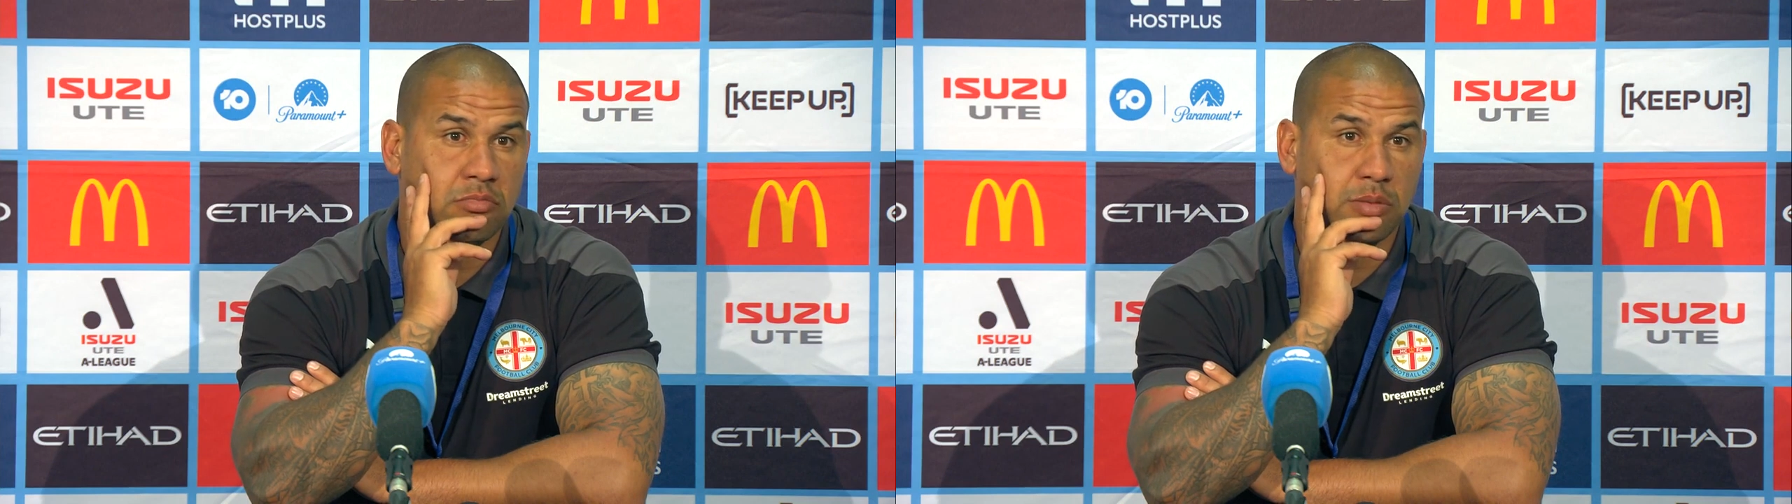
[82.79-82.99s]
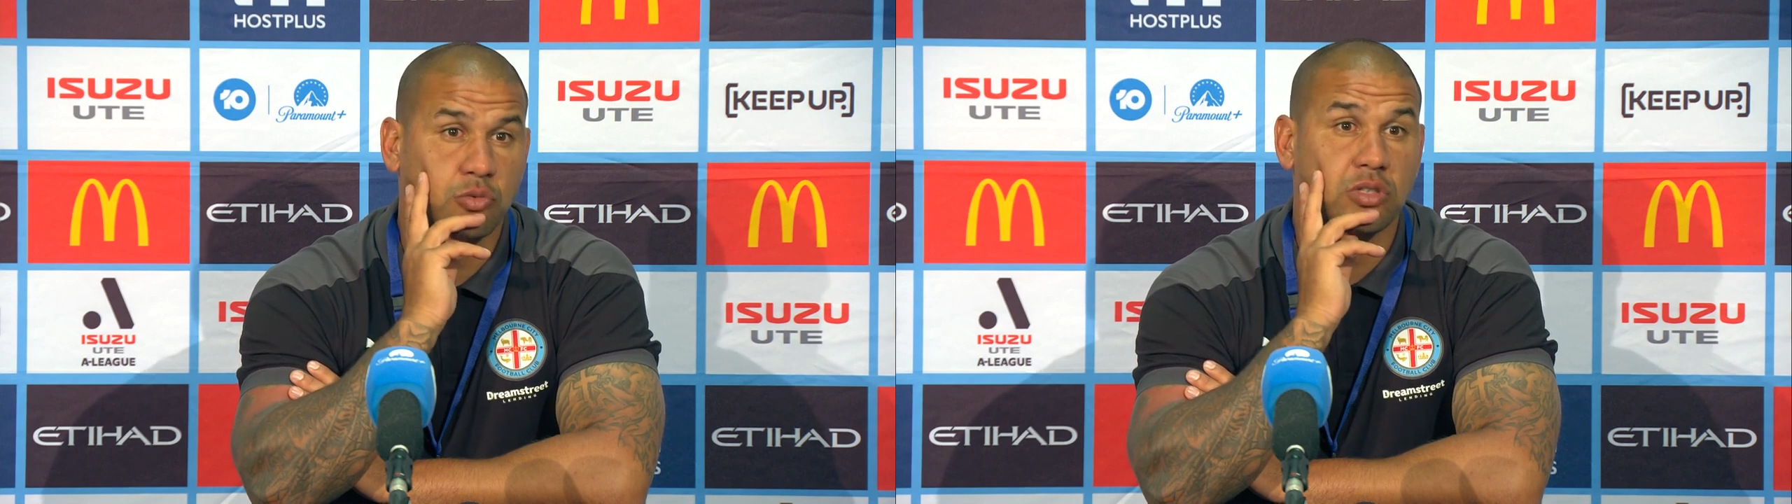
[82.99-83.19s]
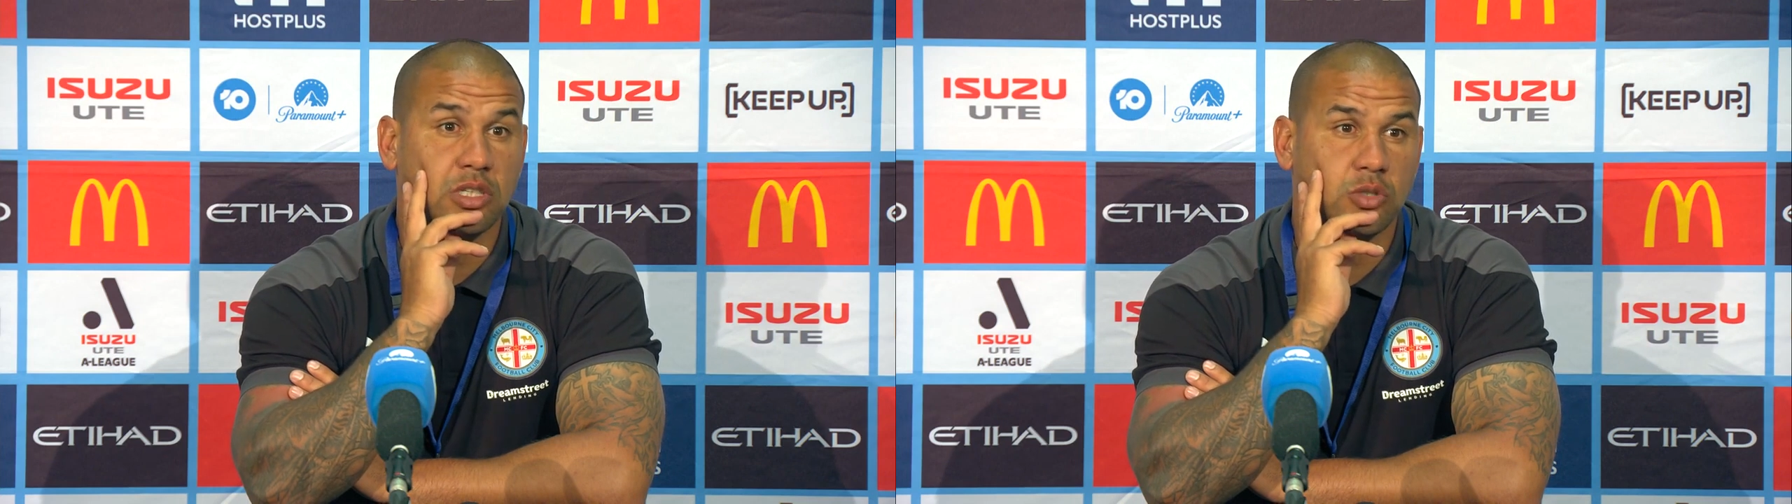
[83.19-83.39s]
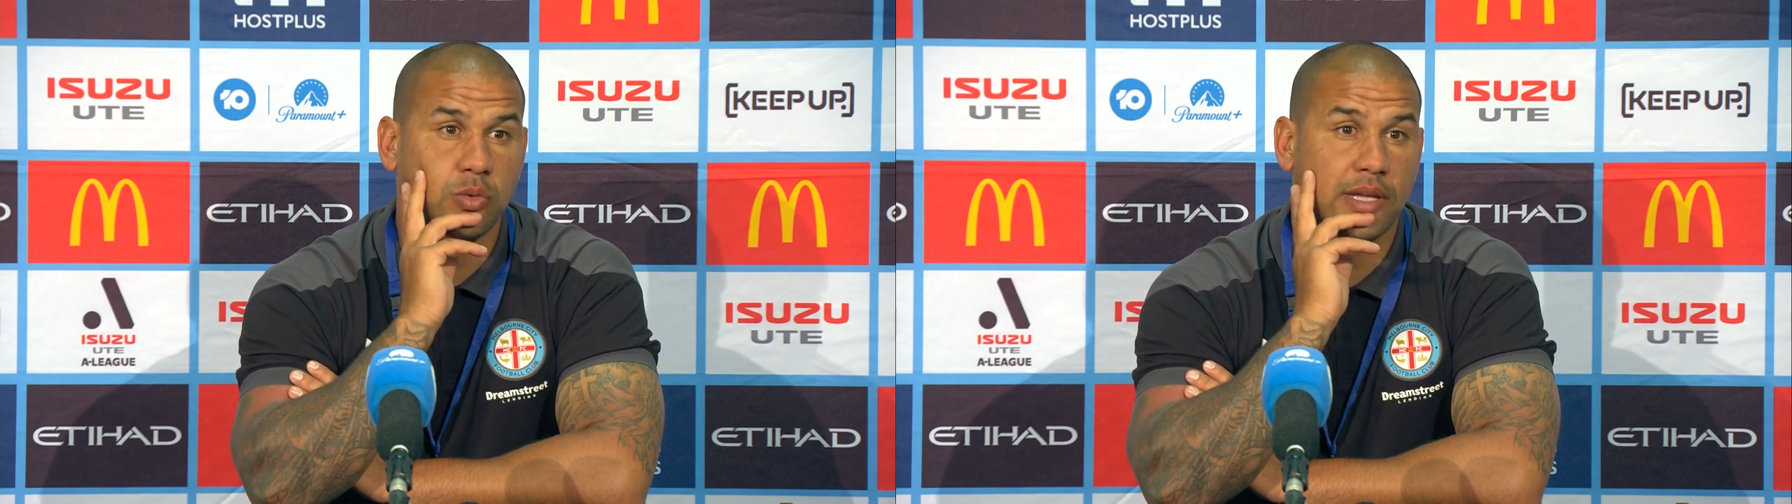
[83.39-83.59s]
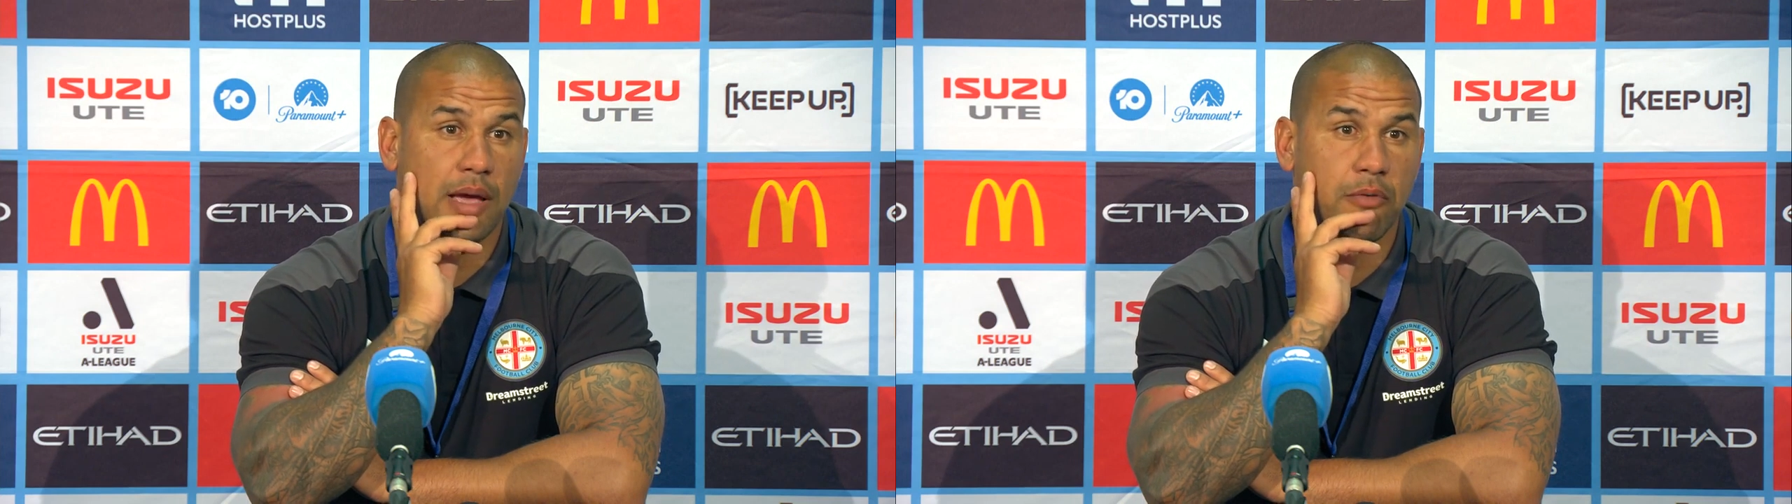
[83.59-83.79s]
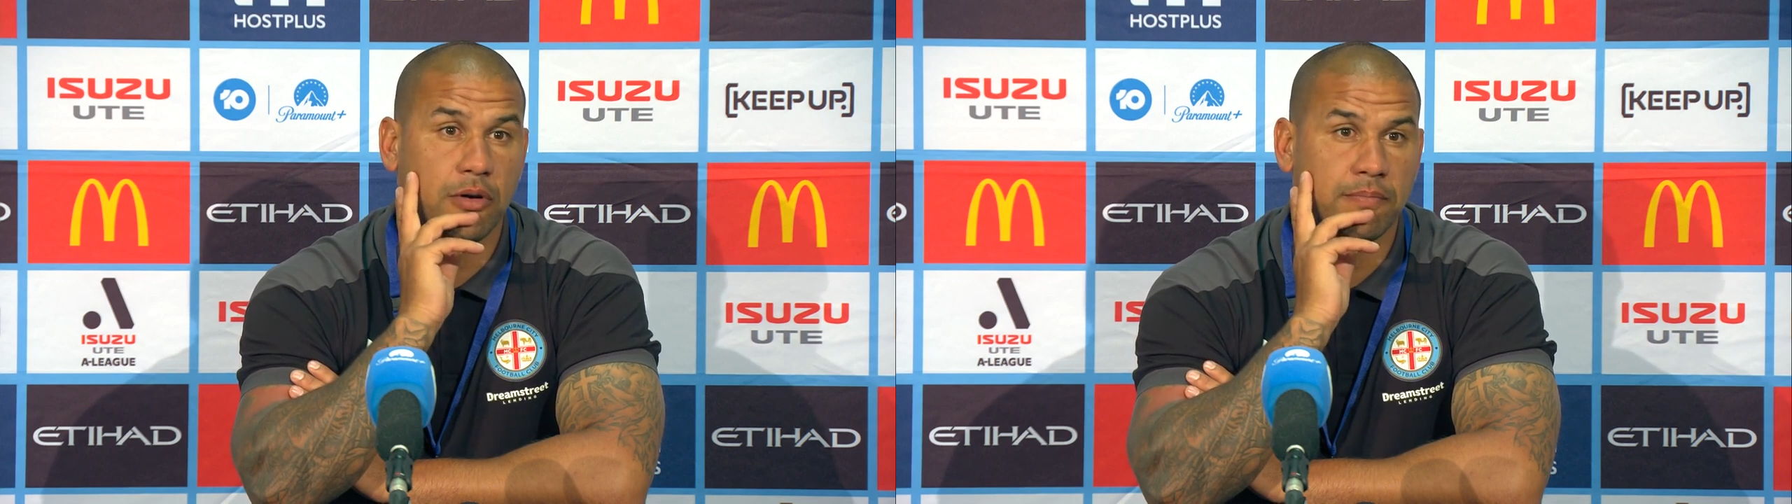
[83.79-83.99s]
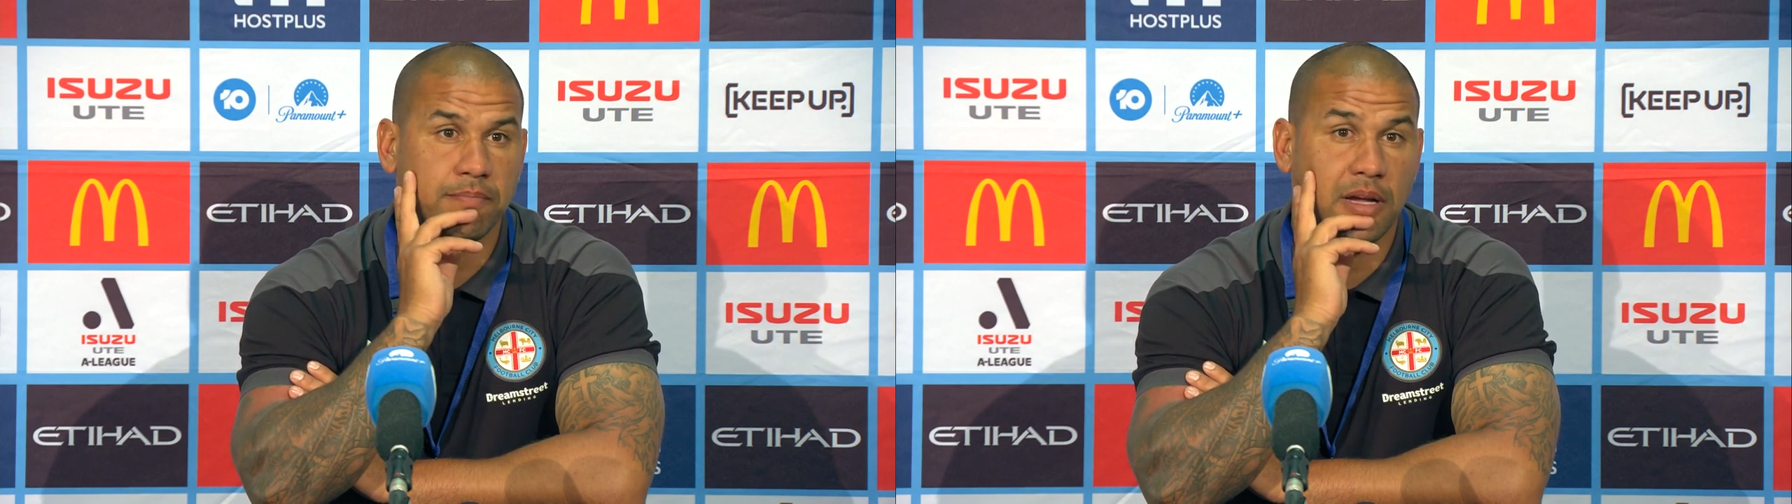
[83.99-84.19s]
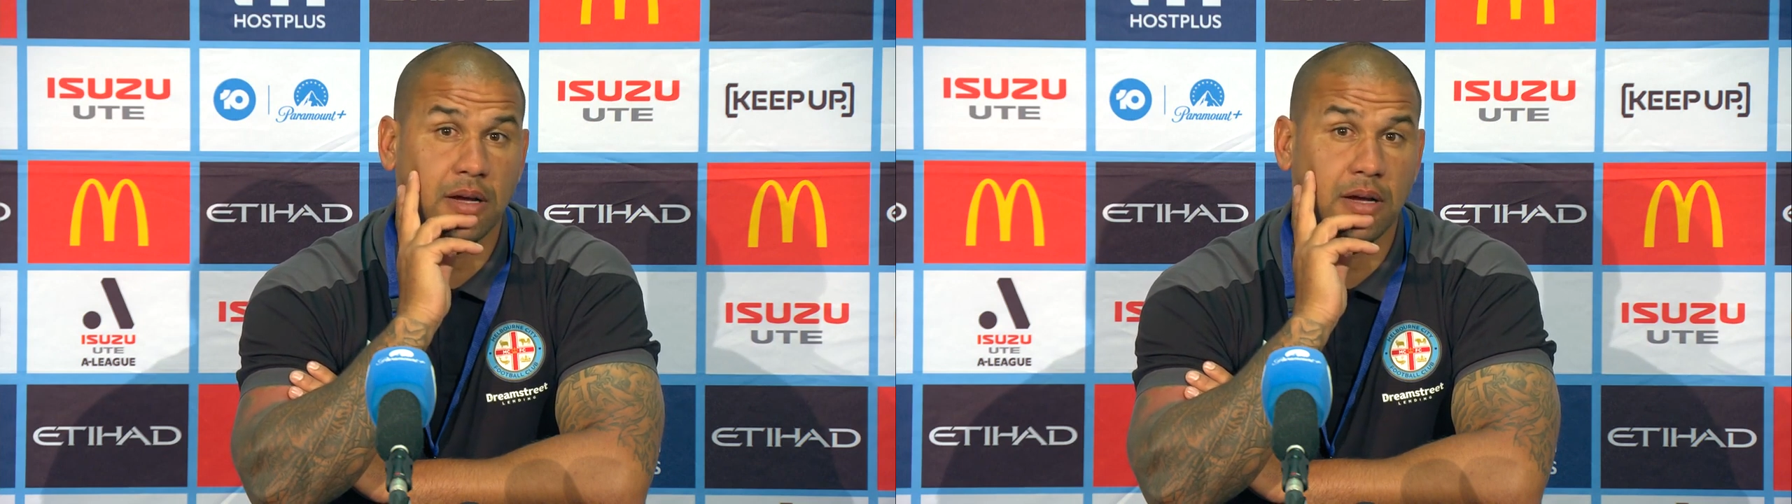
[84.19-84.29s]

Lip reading: some good things when he came on.